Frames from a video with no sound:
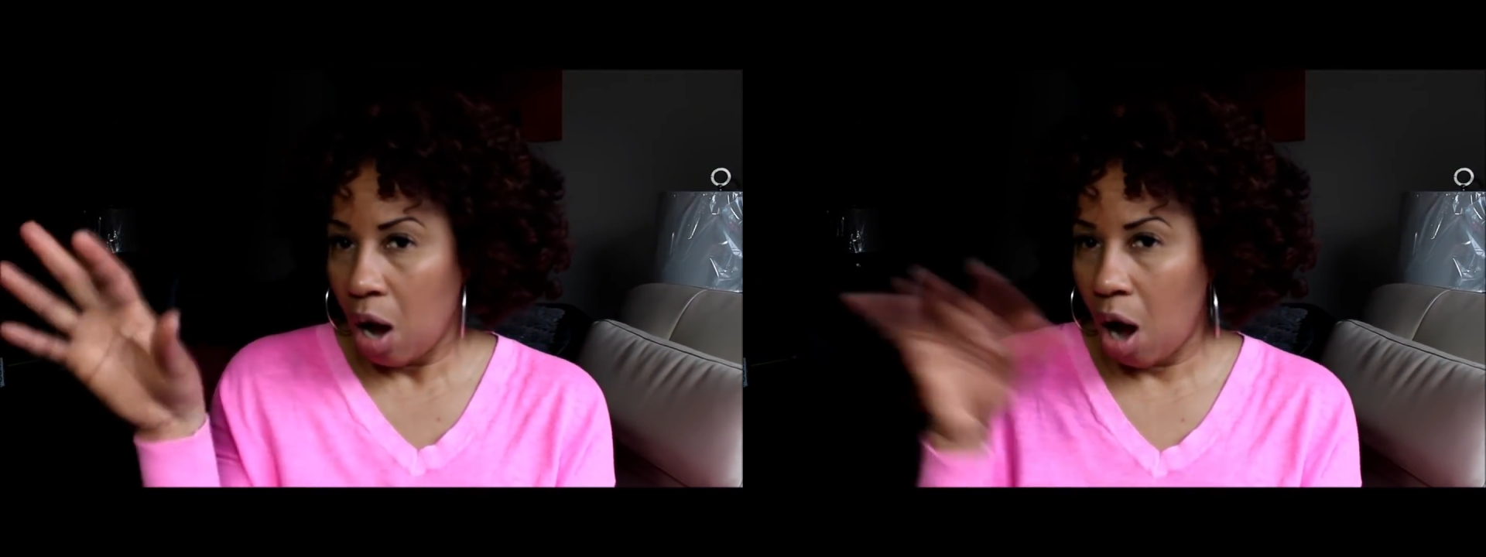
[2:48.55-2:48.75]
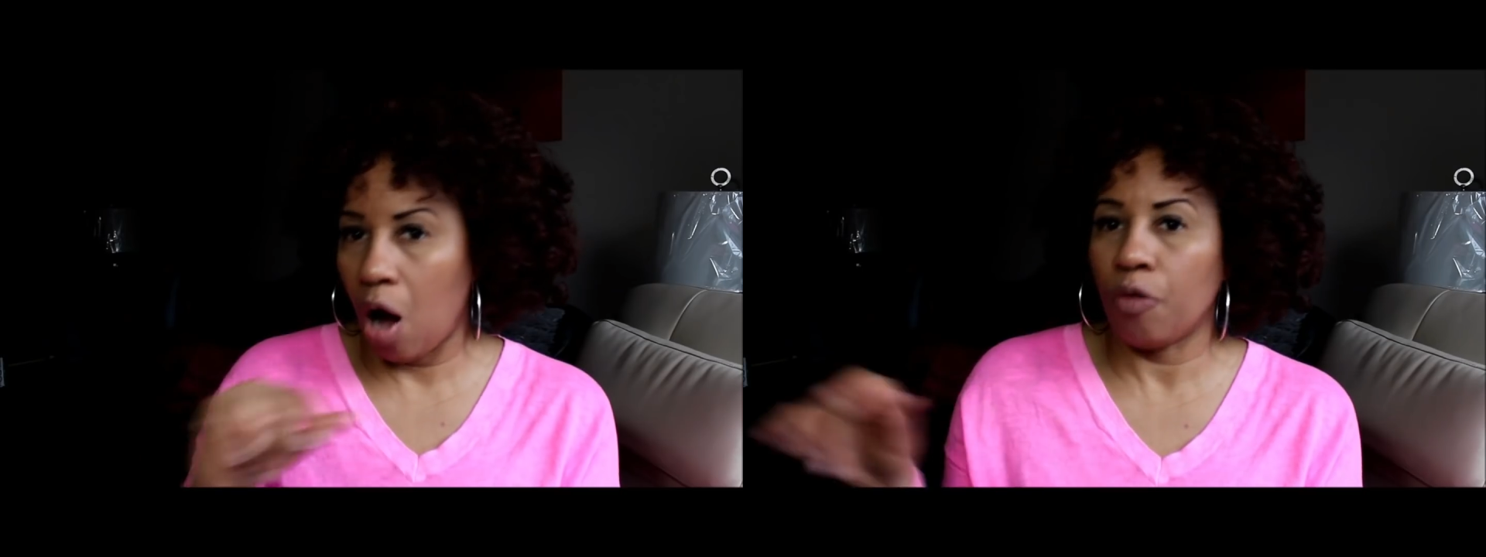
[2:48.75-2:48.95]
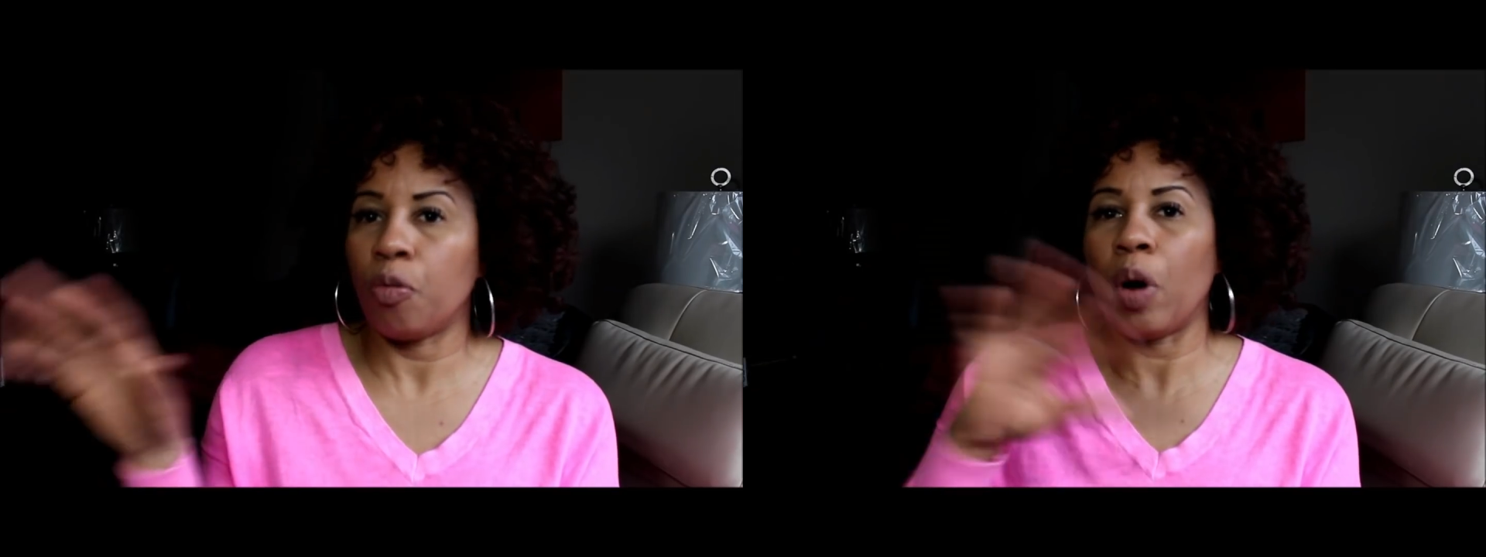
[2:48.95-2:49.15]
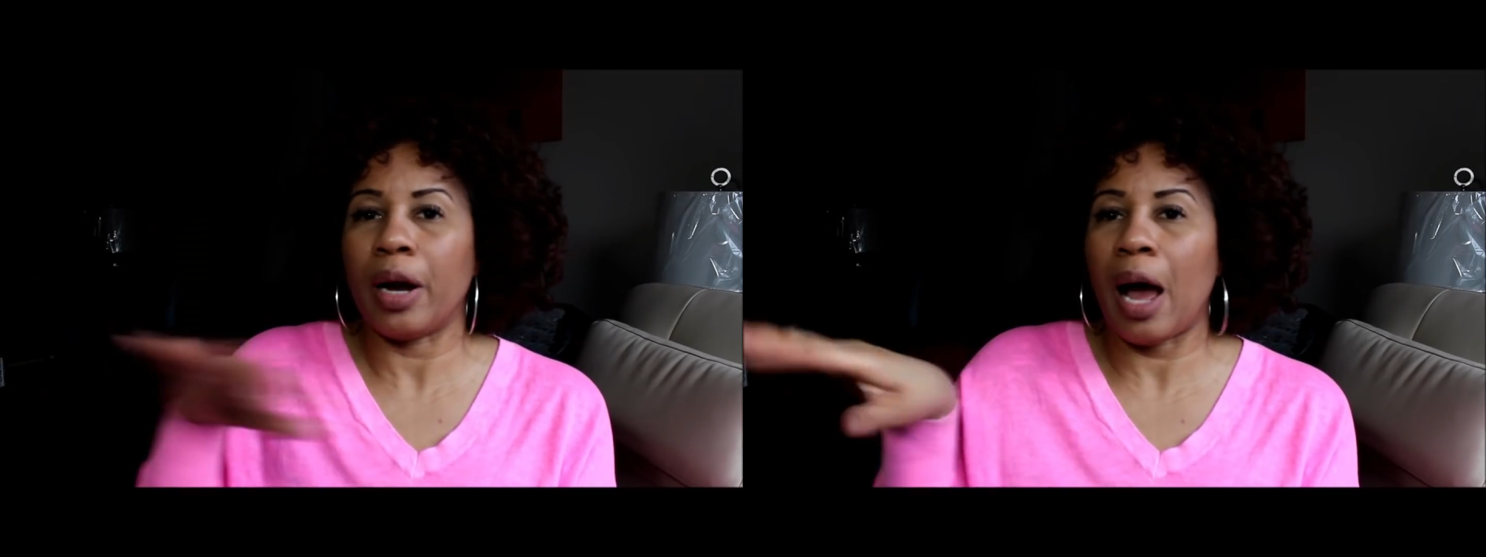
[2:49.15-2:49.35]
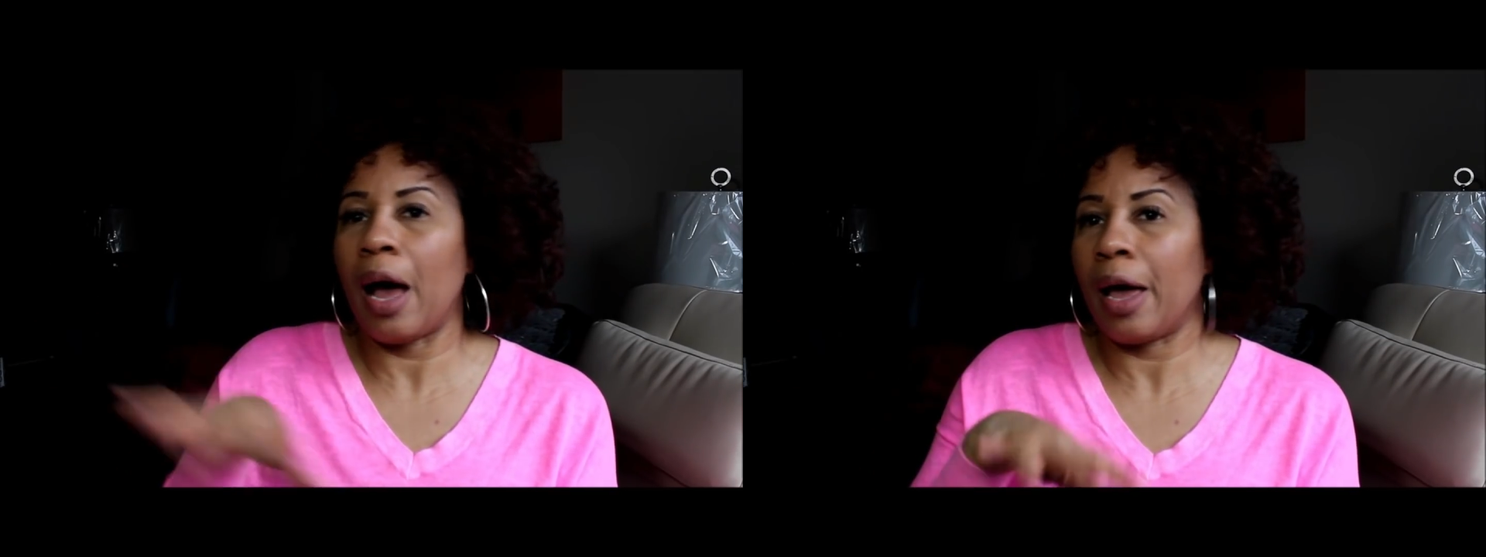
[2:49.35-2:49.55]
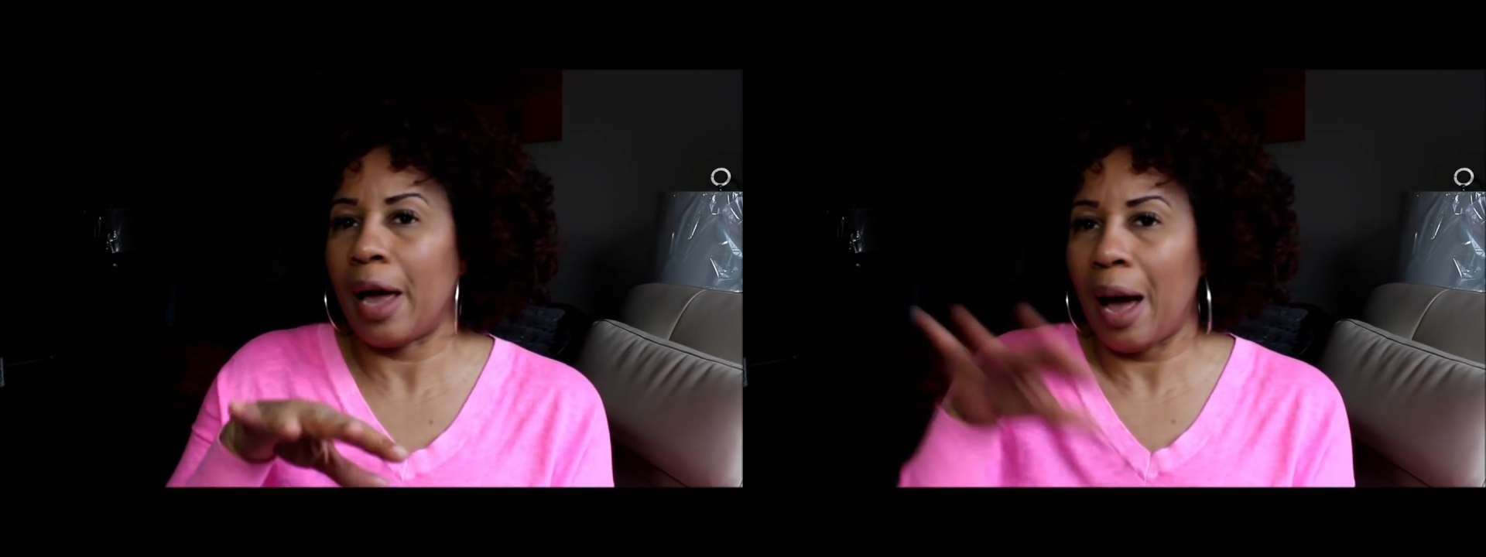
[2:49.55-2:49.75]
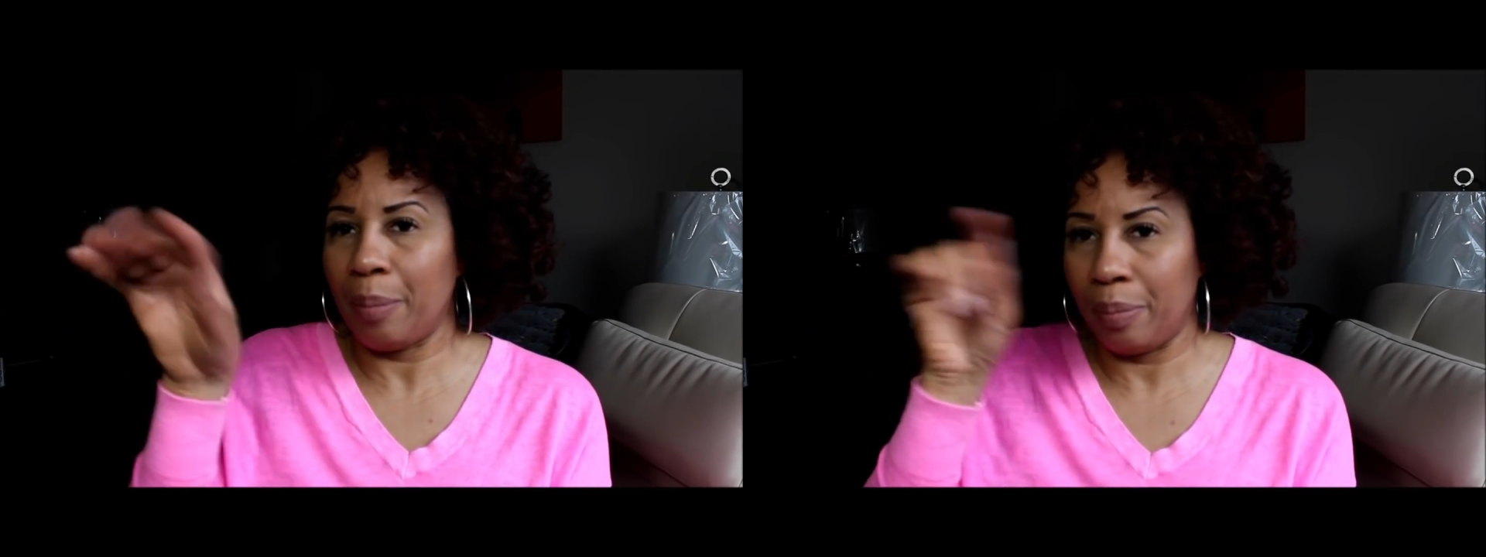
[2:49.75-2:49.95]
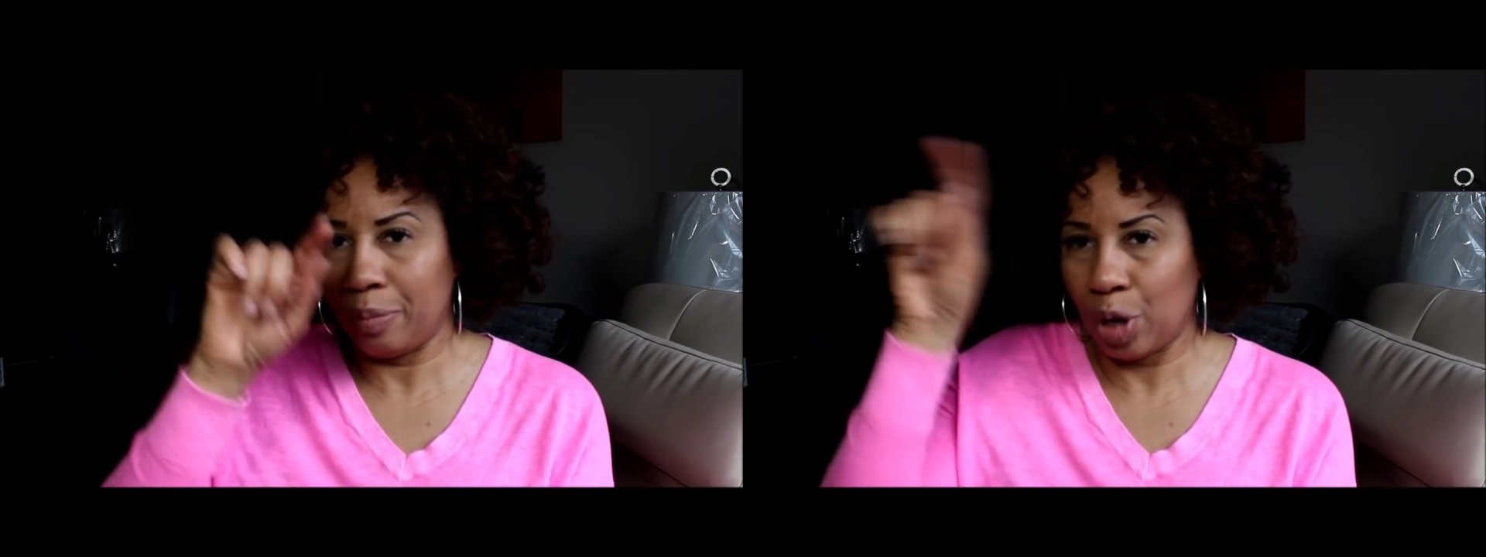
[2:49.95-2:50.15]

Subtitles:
of what I am